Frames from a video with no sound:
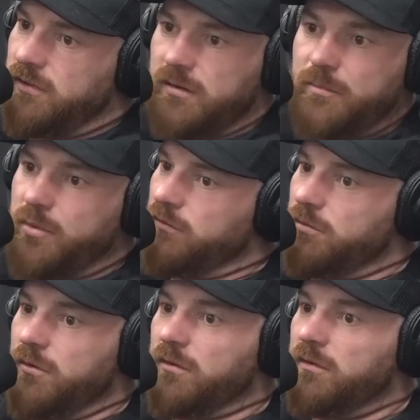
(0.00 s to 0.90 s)
I'm not blowing
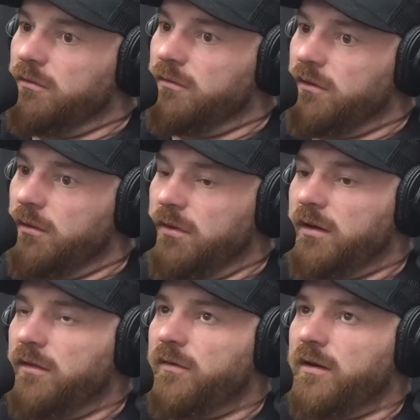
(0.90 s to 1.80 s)
smoke. I mean,
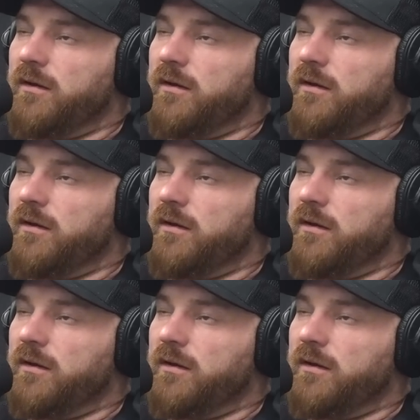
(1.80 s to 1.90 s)
I've had